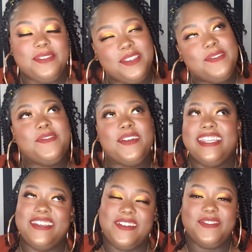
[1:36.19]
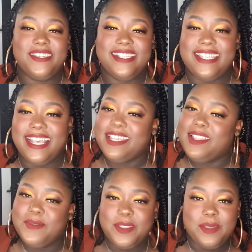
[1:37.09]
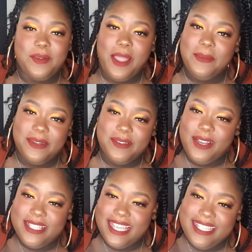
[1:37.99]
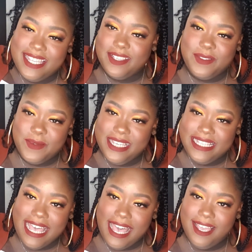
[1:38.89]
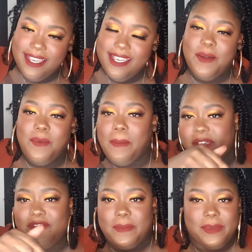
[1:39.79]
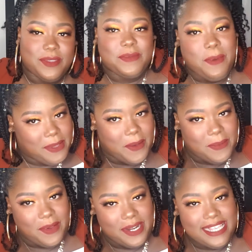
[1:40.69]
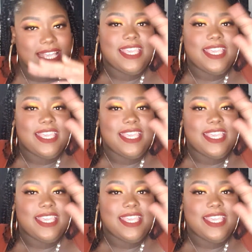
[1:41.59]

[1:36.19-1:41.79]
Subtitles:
You already know this. That's that little subscribe button right there. I think it's on this side. Well, I might flip it, so it's probably going to be on this side.